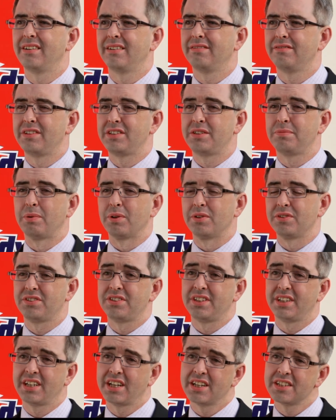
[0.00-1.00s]
response
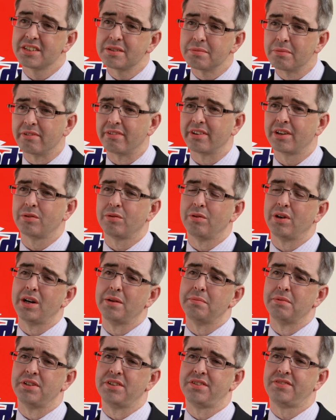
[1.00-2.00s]
to customer
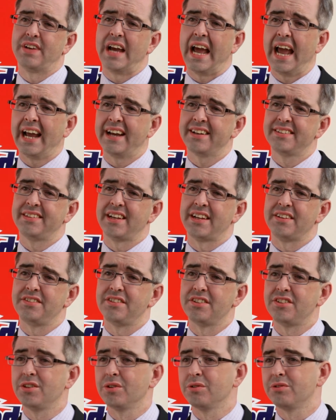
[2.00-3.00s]
requirements for access
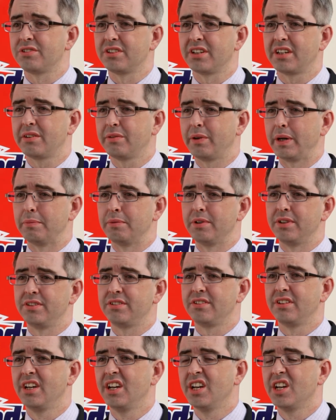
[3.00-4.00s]
to tools and equipment
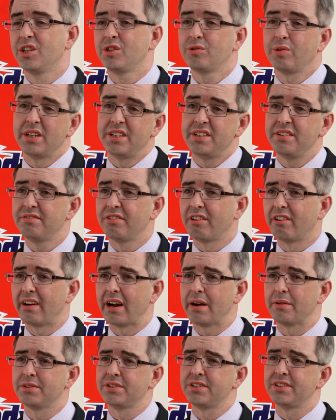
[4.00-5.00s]
24
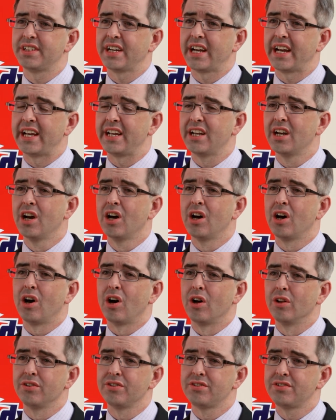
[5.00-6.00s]
hours a day
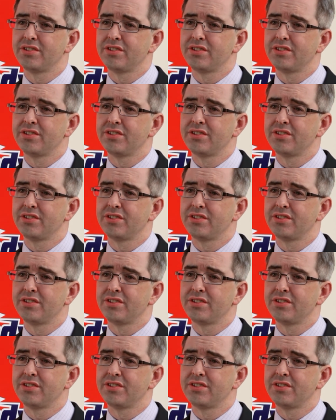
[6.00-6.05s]
on